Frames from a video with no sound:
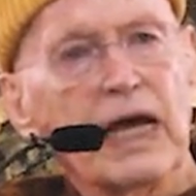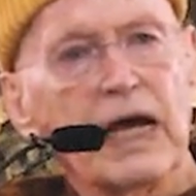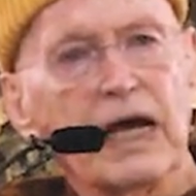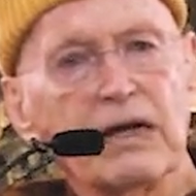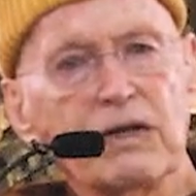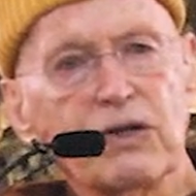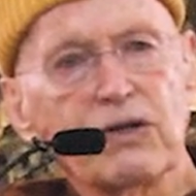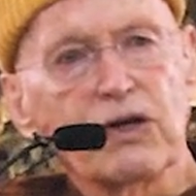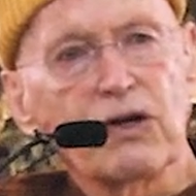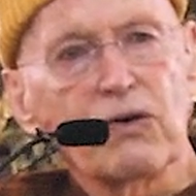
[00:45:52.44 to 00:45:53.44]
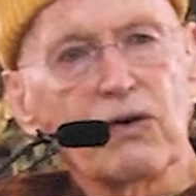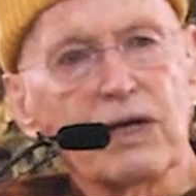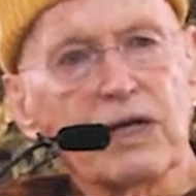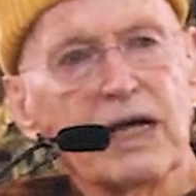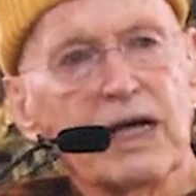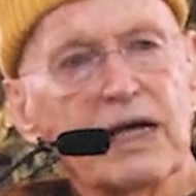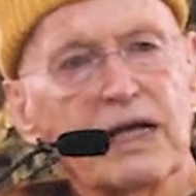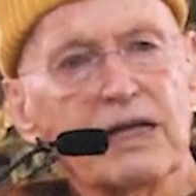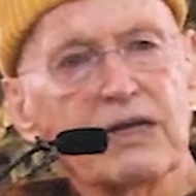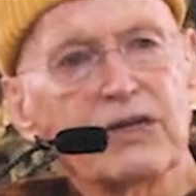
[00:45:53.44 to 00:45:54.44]
And so
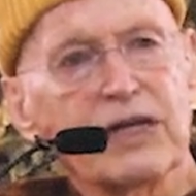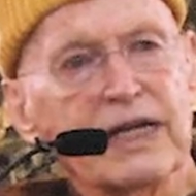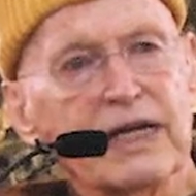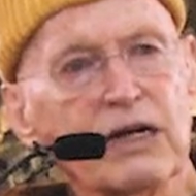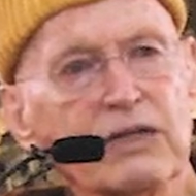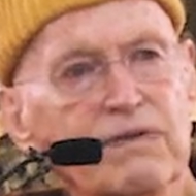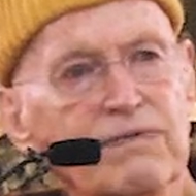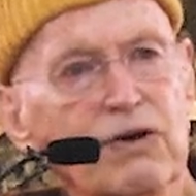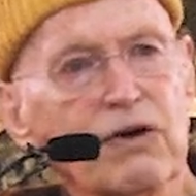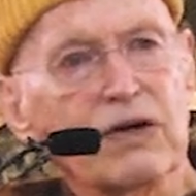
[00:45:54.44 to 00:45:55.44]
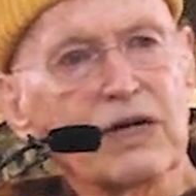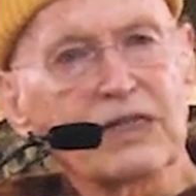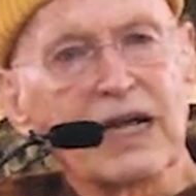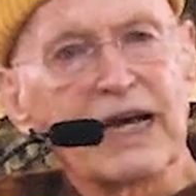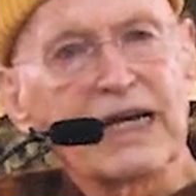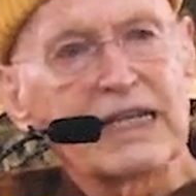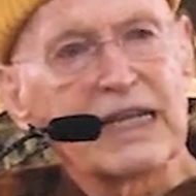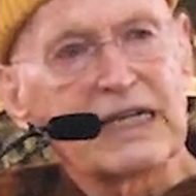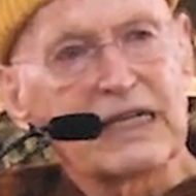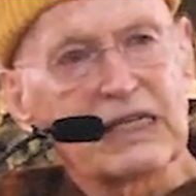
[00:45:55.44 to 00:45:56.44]
sitting on the floor is like
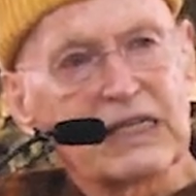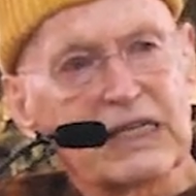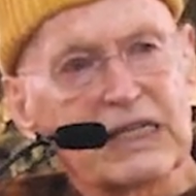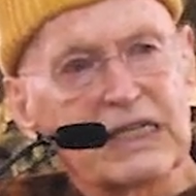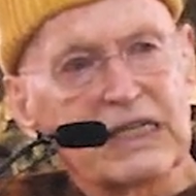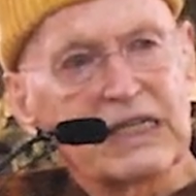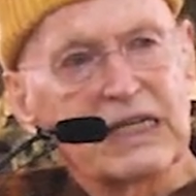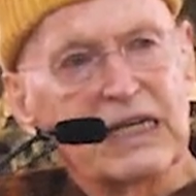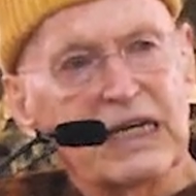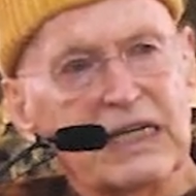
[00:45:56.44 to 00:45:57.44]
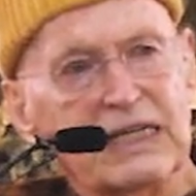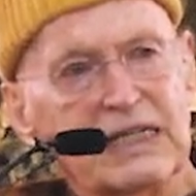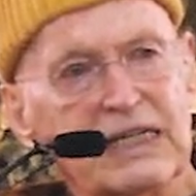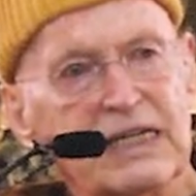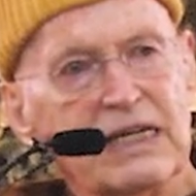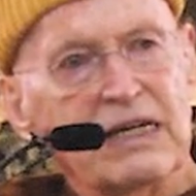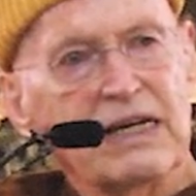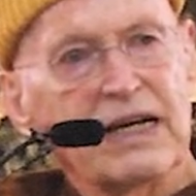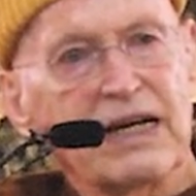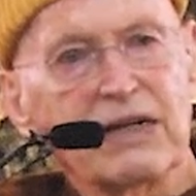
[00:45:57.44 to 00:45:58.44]
this.
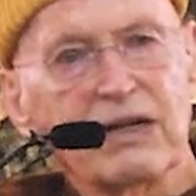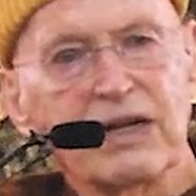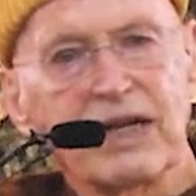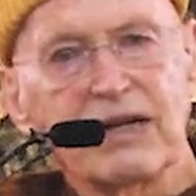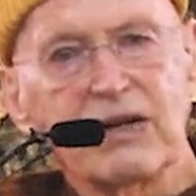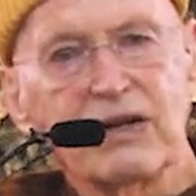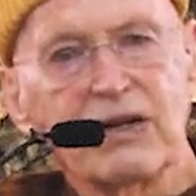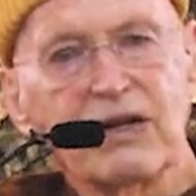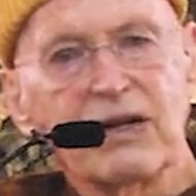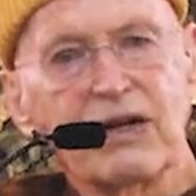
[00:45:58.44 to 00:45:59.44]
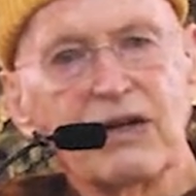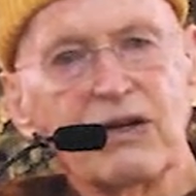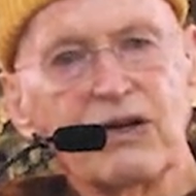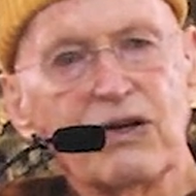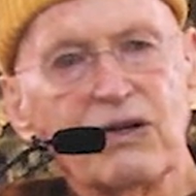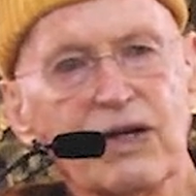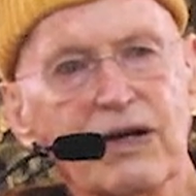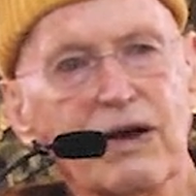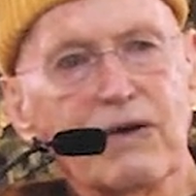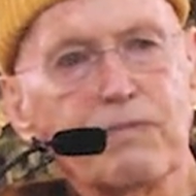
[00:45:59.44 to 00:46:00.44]
And then you
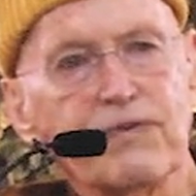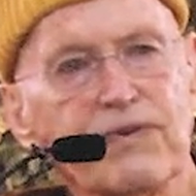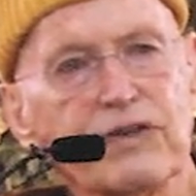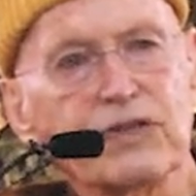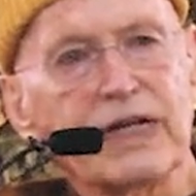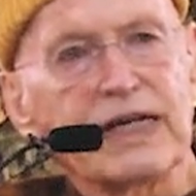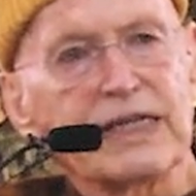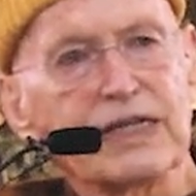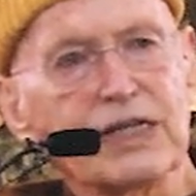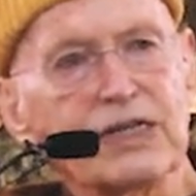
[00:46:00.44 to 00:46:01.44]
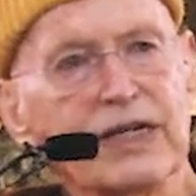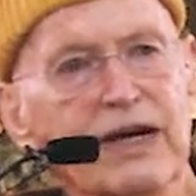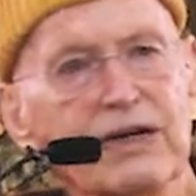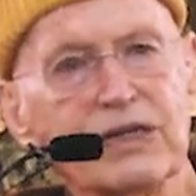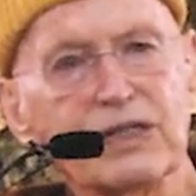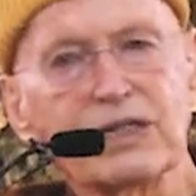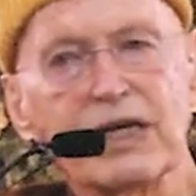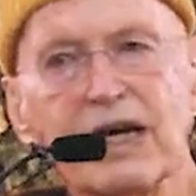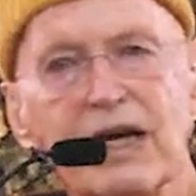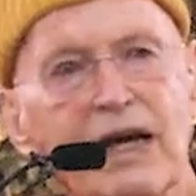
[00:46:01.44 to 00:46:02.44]
think, I prefer sitting in a chair is
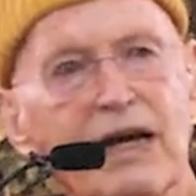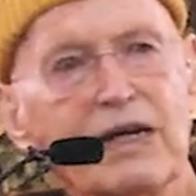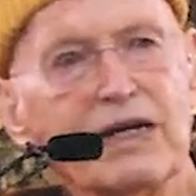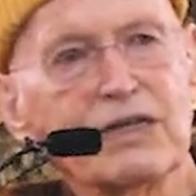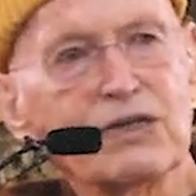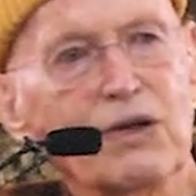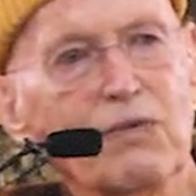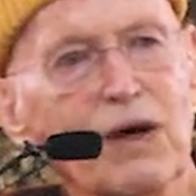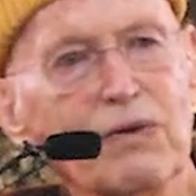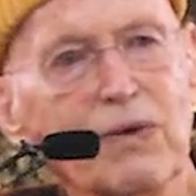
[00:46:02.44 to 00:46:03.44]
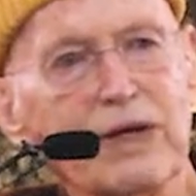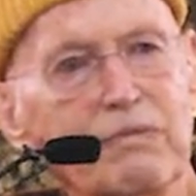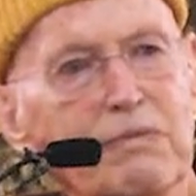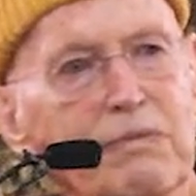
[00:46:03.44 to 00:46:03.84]
what we